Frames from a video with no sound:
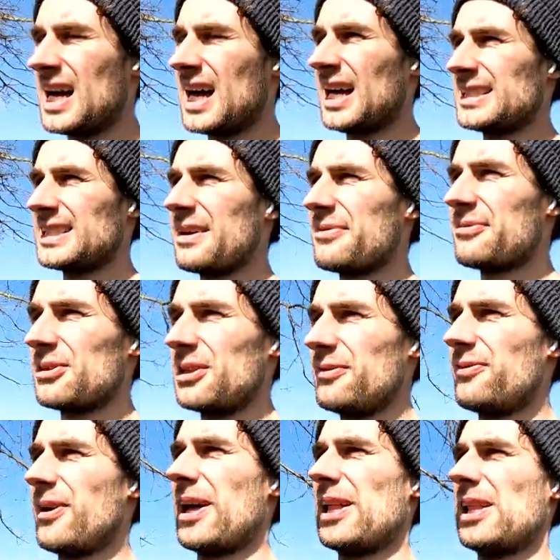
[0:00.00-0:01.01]
I definitely
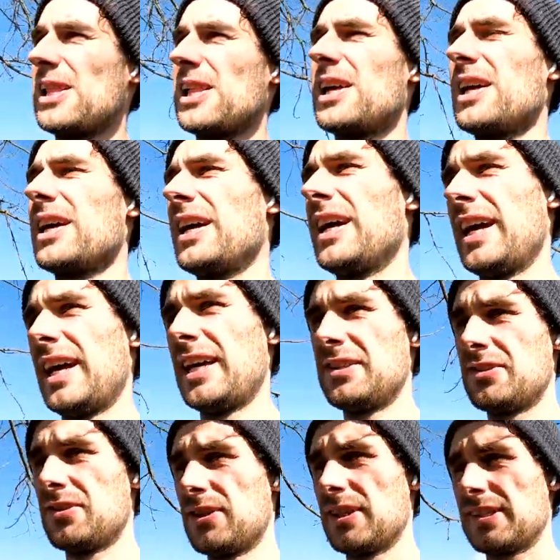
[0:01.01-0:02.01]
fell
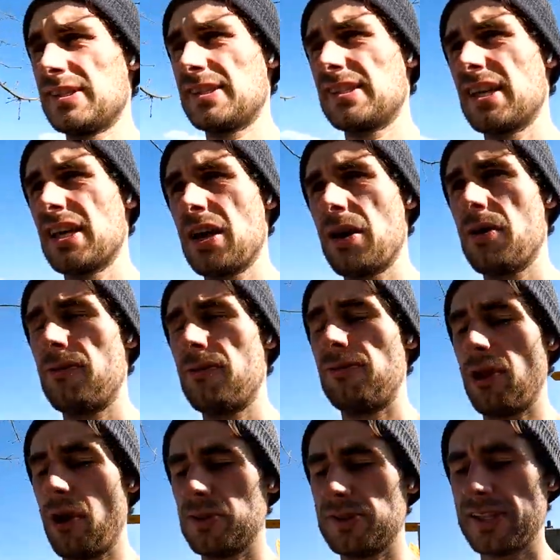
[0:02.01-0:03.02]
into this
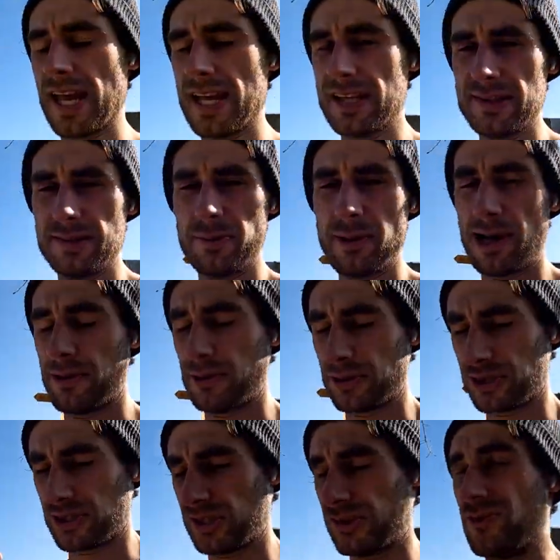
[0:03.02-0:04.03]
flow state where I
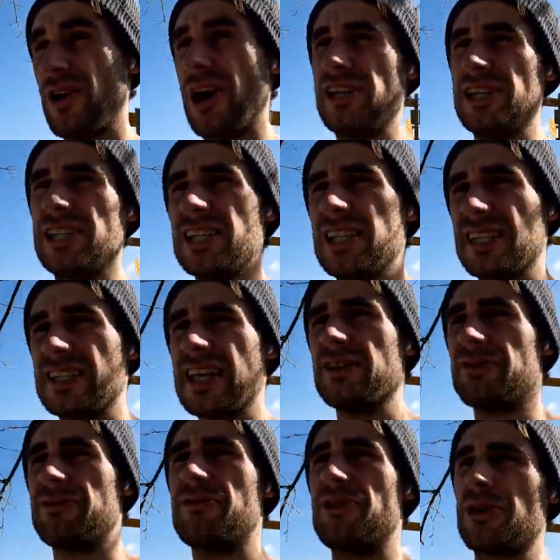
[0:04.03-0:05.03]
was just running and kind of